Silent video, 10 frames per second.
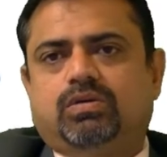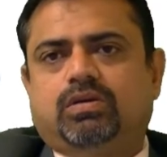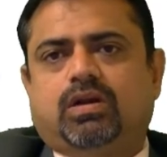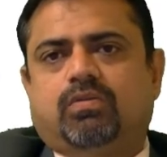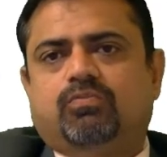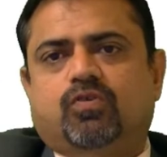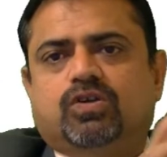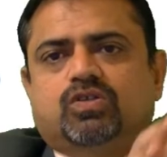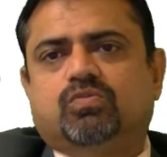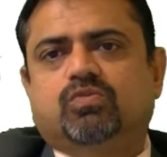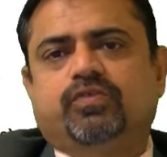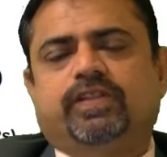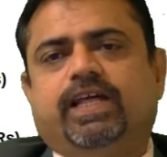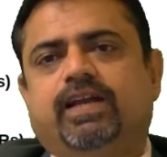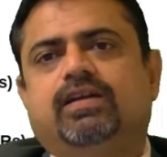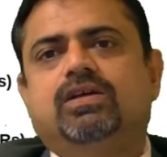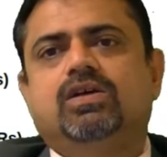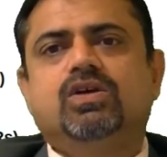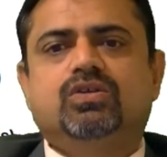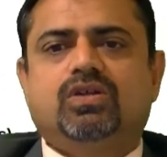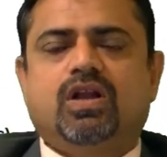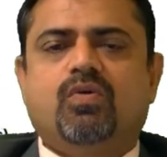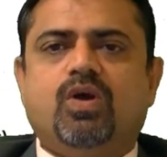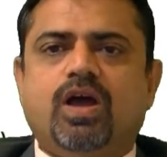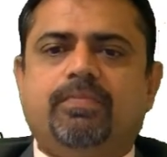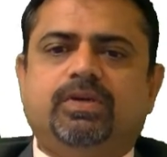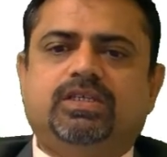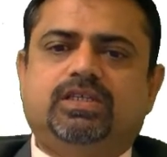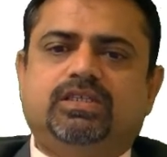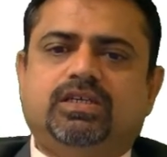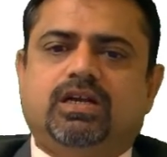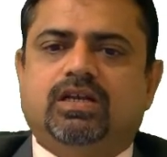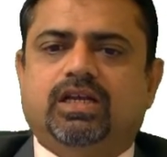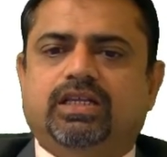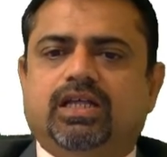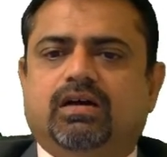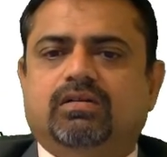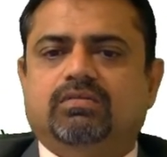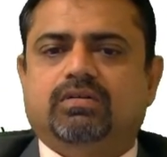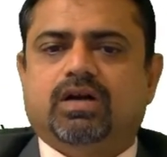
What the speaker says: Trump wants to move in there. So now what happens is suddenly the